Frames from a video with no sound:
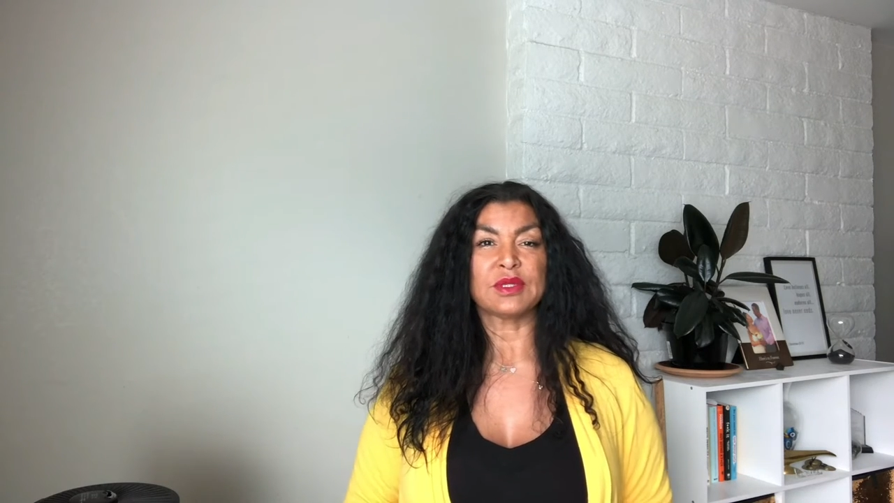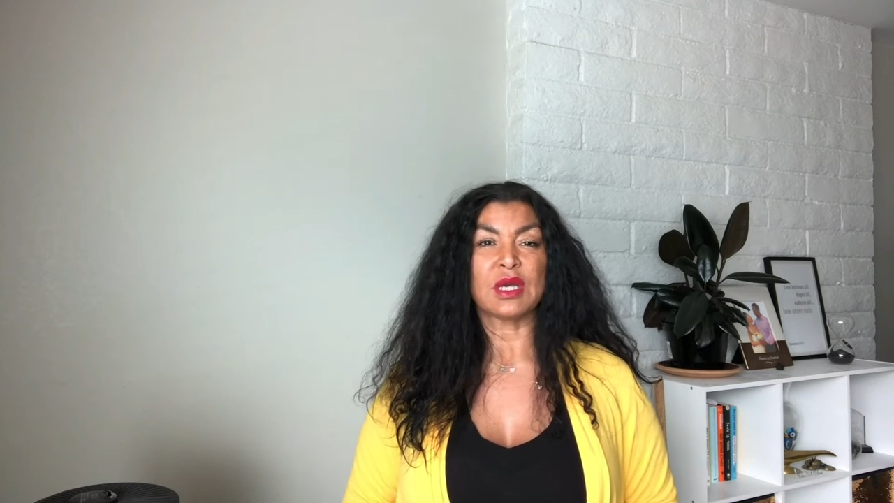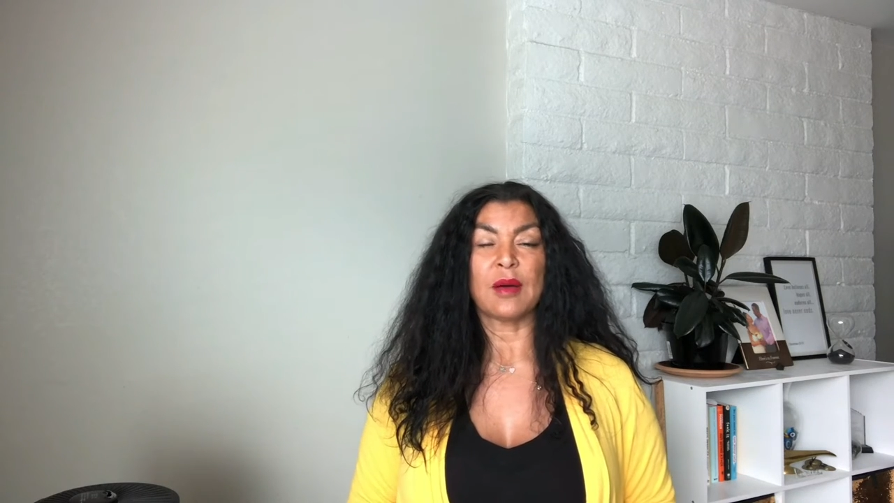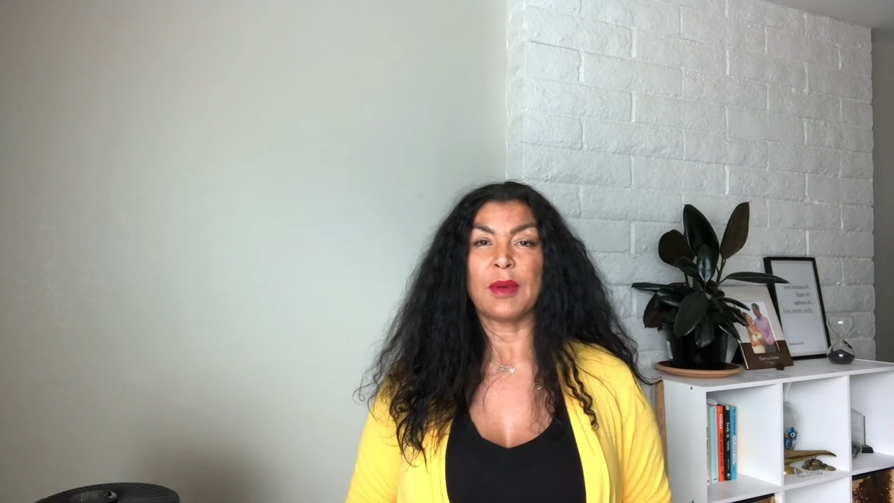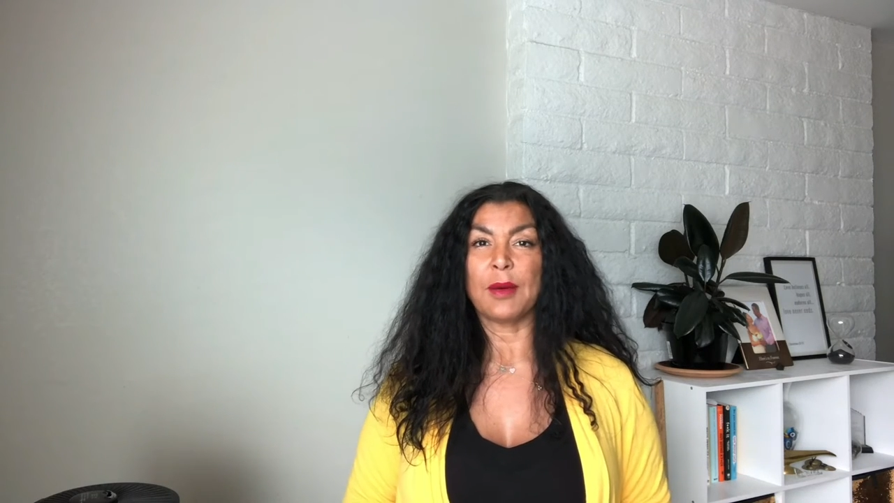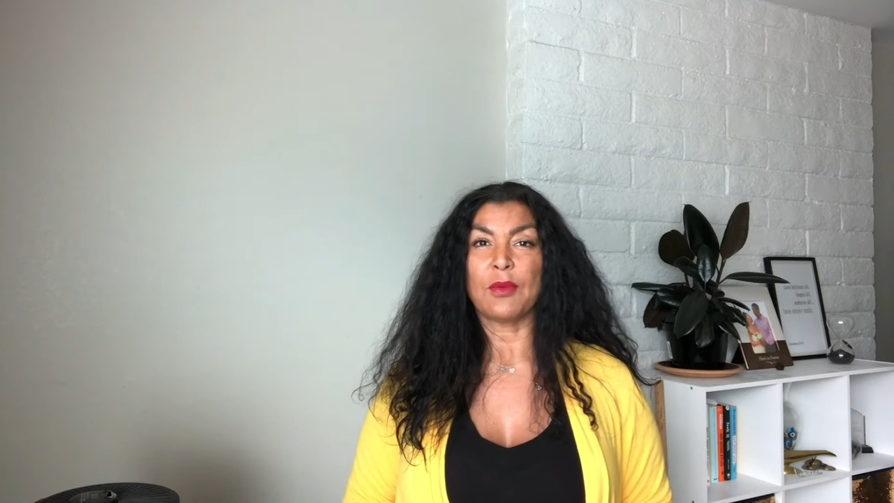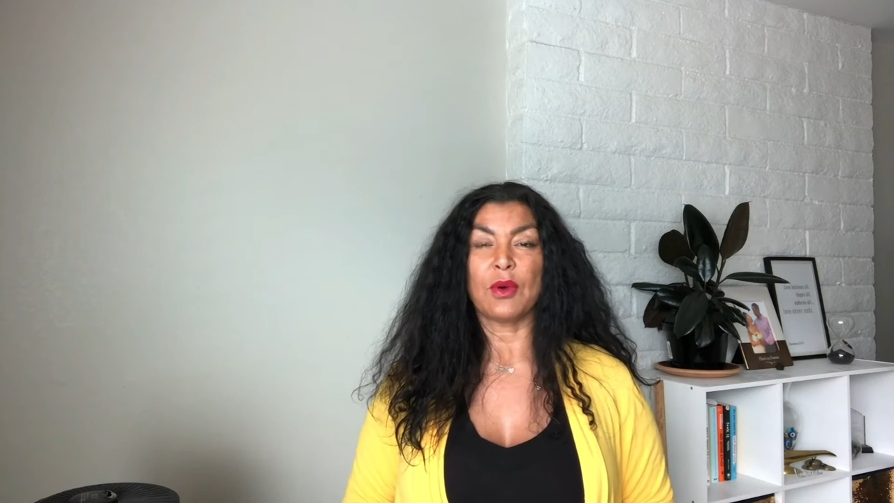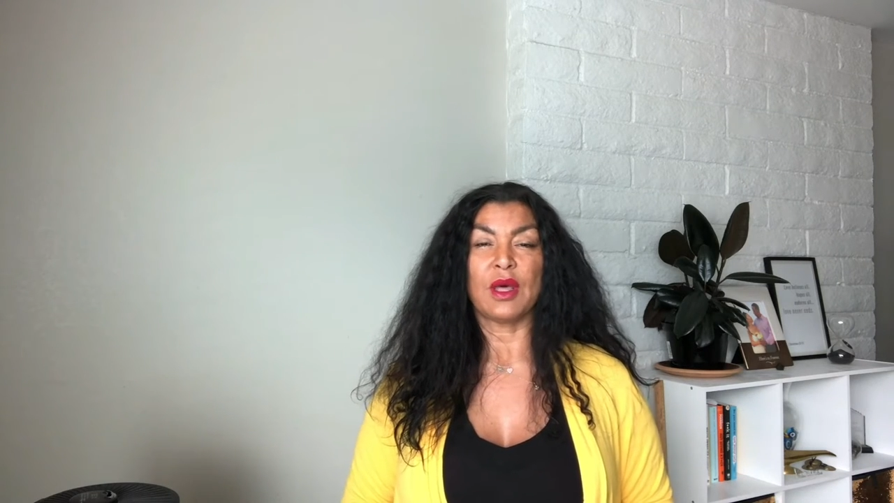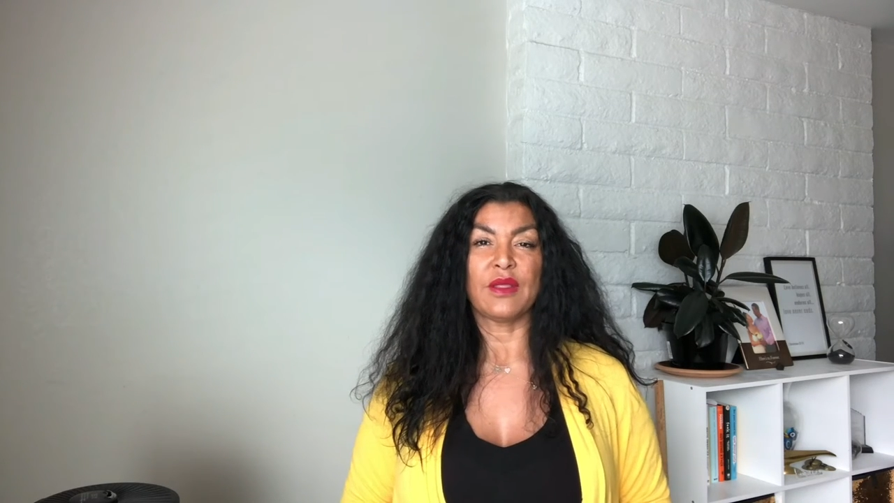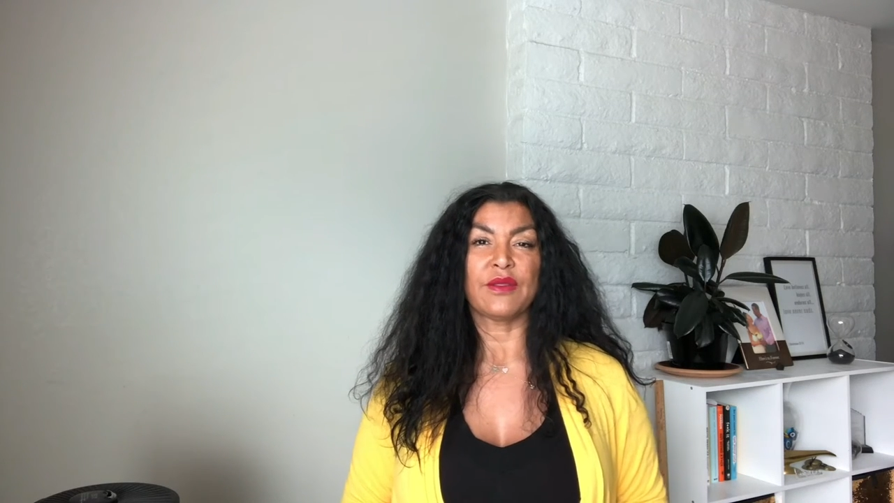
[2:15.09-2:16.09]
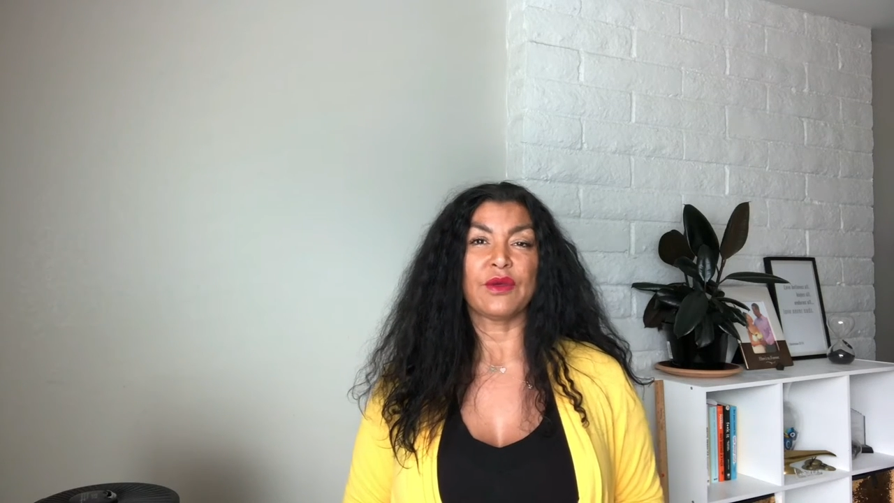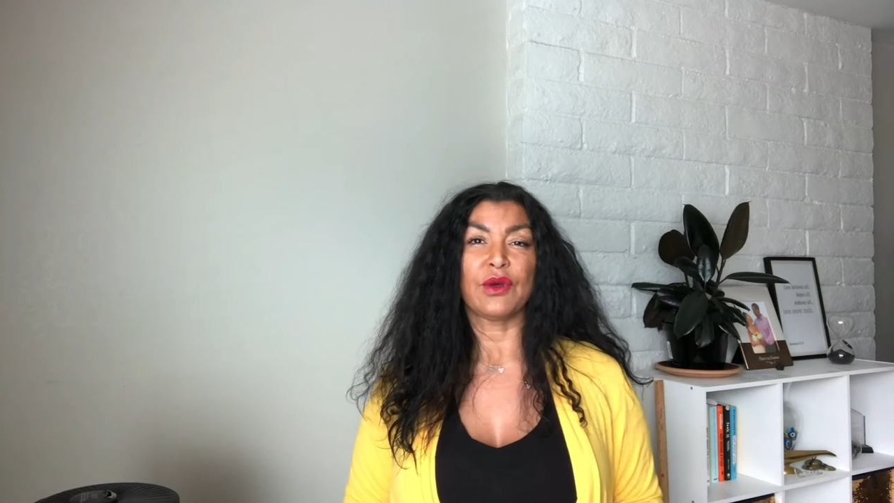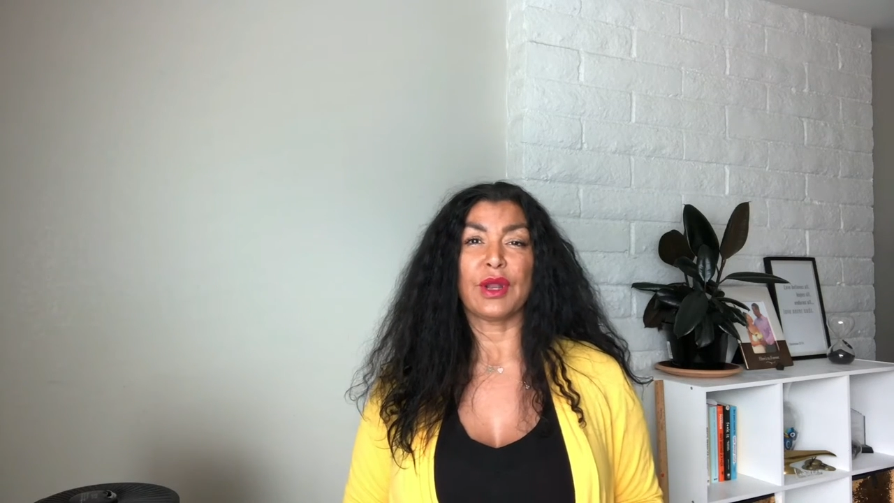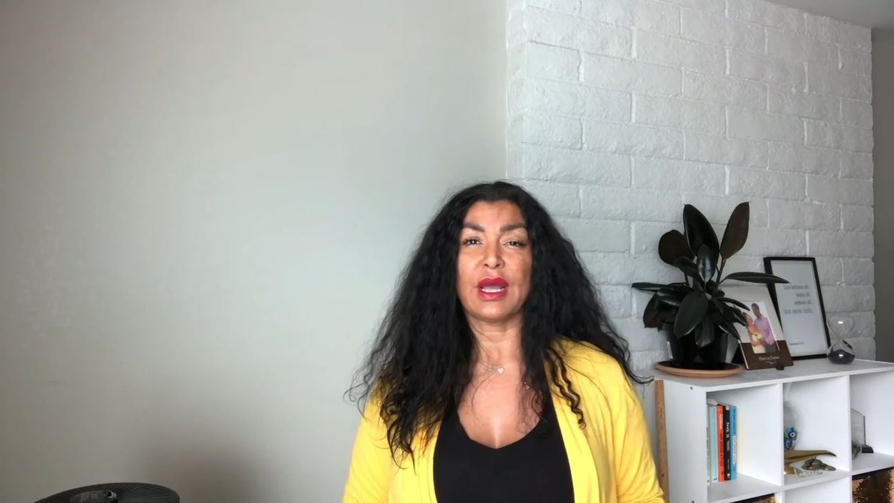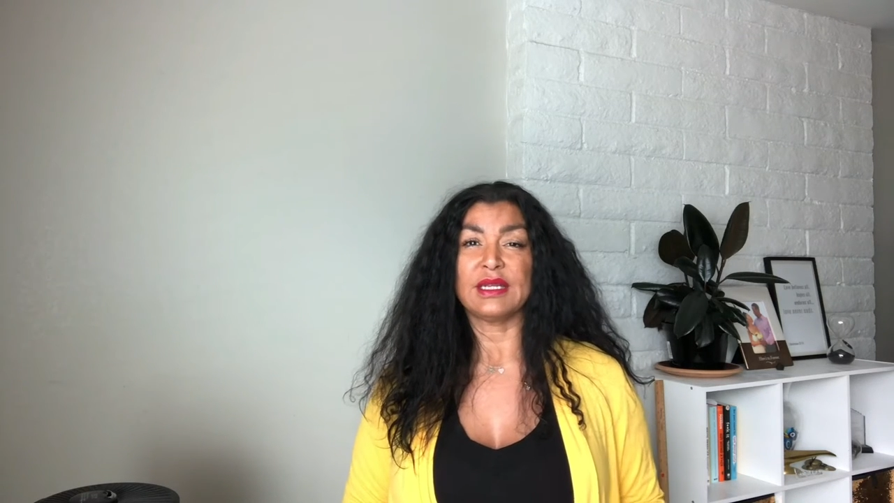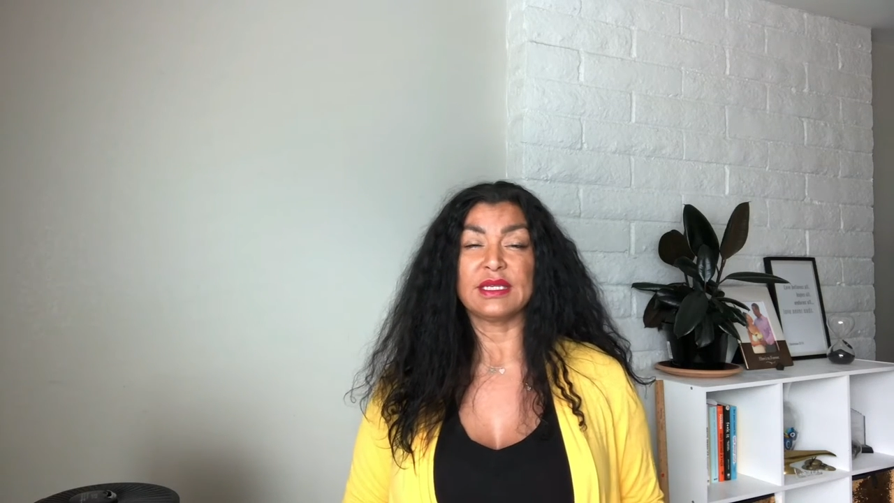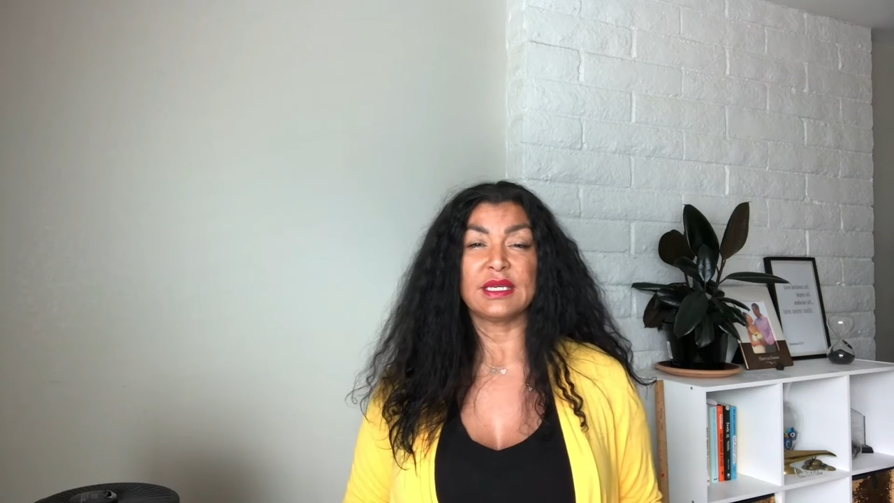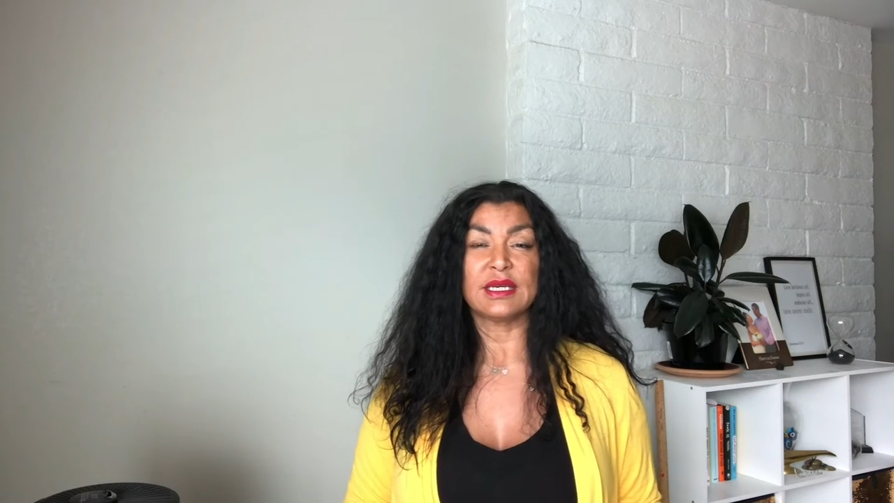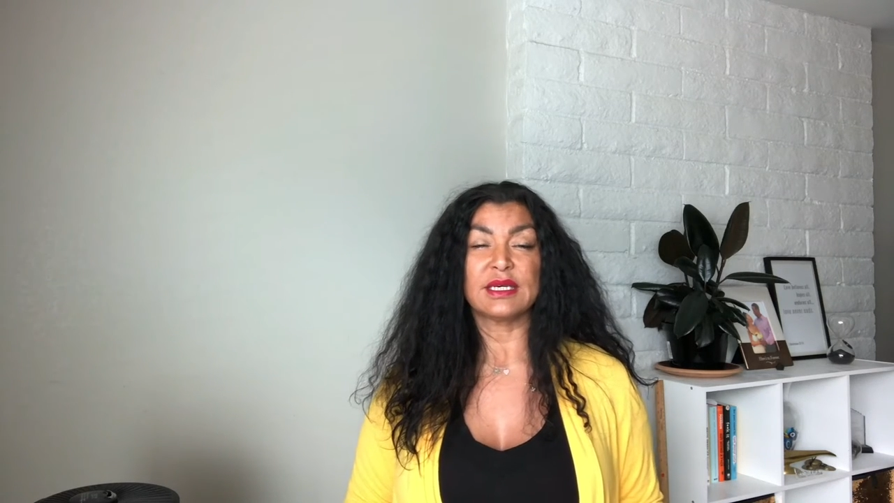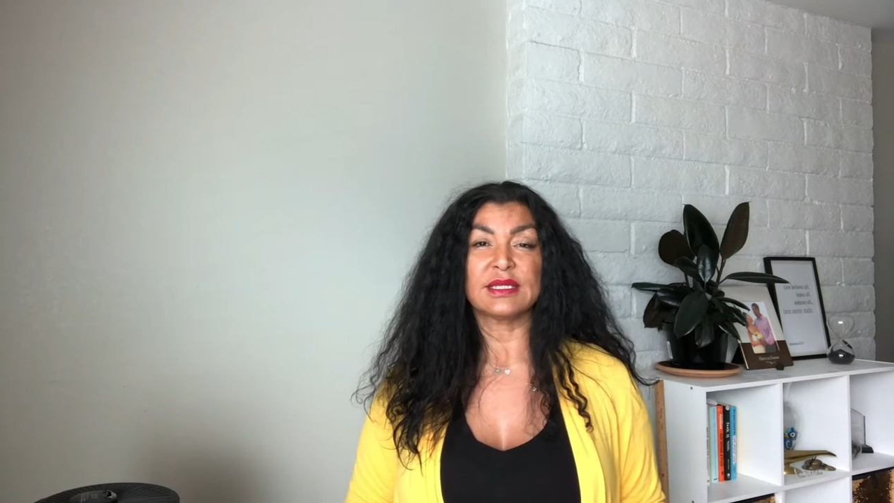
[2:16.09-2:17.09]
to come up with good
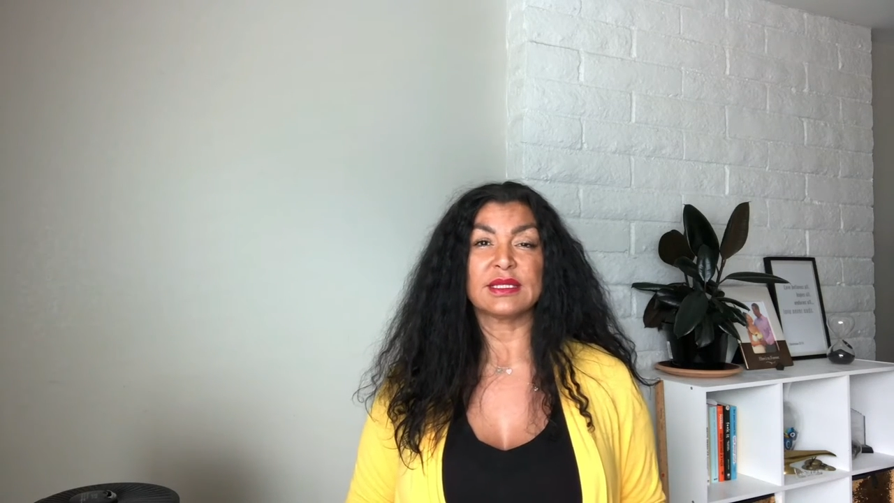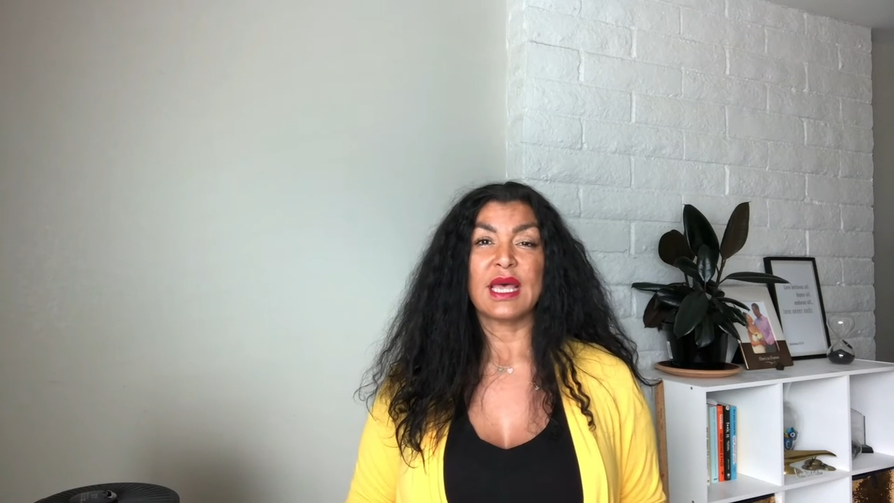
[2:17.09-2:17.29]
ideas,